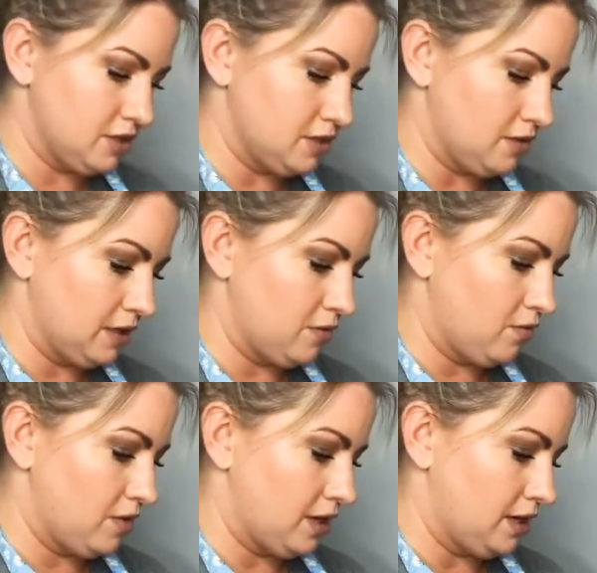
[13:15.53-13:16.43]
it's only
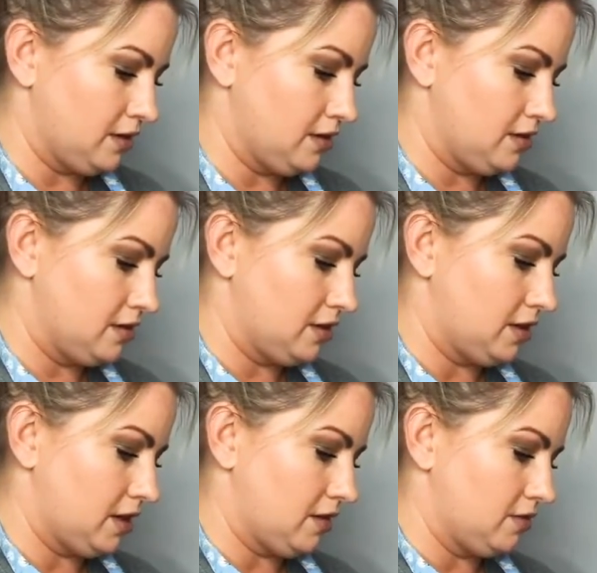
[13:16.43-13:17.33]
one, you
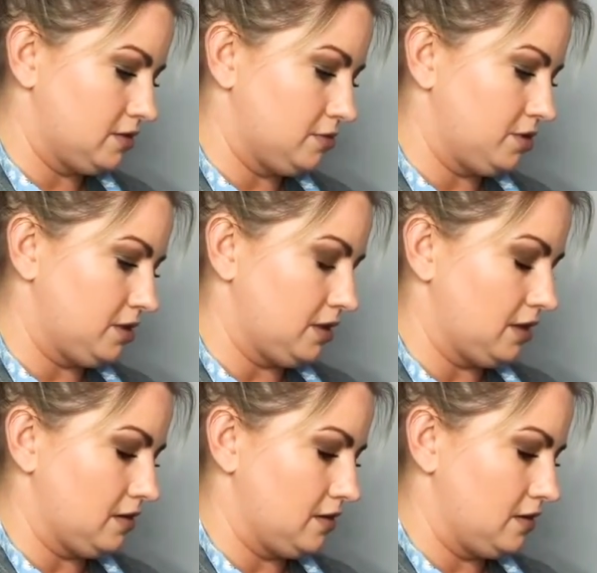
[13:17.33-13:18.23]
know, to put in there.